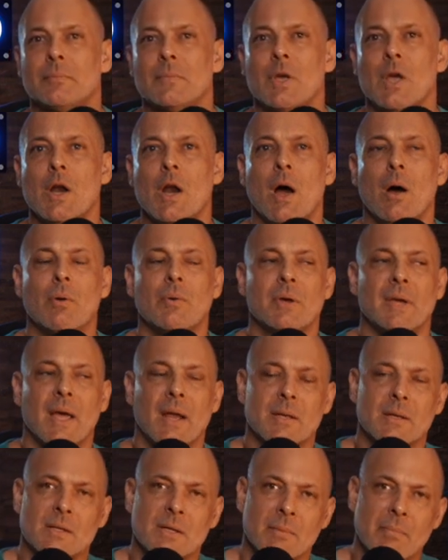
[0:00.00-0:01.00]
you know,
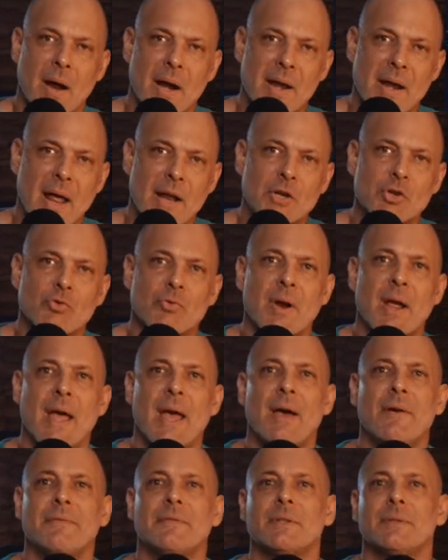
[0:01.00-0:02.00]
get somebody in that
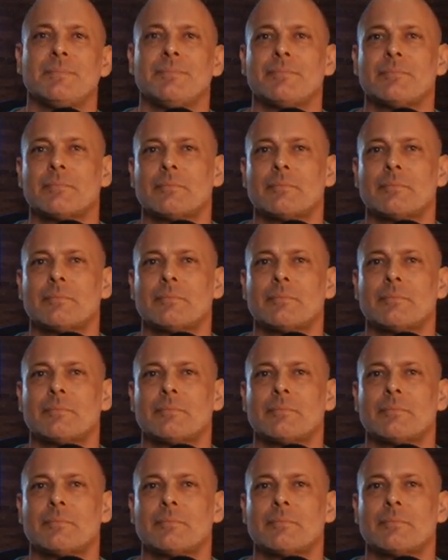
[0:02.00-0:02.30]
draft,